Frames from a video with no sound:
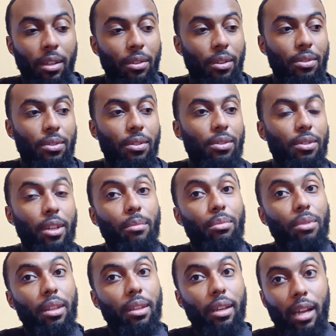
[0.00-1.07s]
This is the same
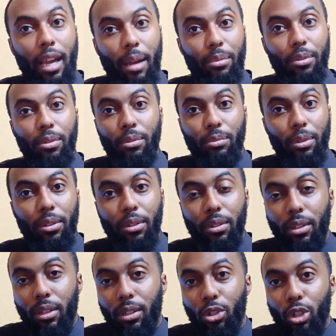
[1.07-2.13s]
thing that happened with
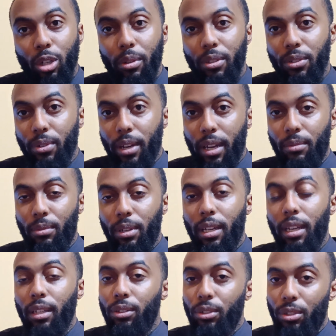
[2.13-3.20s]
the Germans, right, when
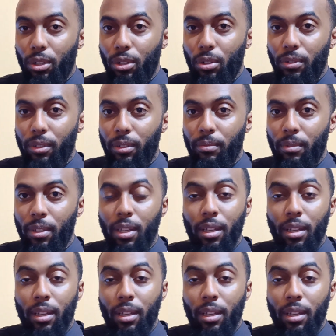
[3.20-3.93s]
Hitler took over.